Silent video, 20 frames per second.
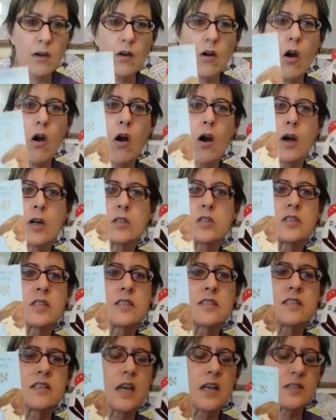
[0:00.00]
cards,
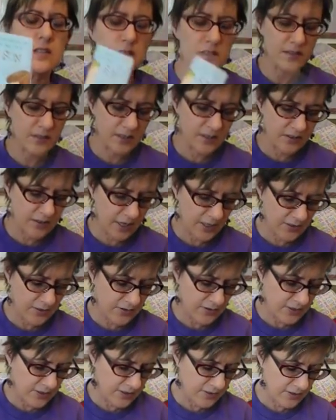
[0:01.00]
dozens and
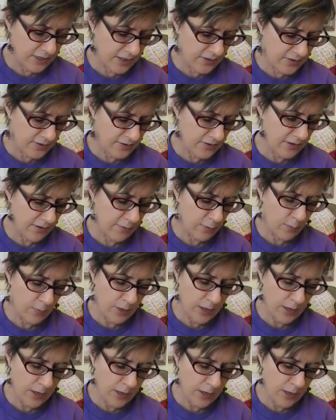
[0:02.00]
dozens and dozens of them,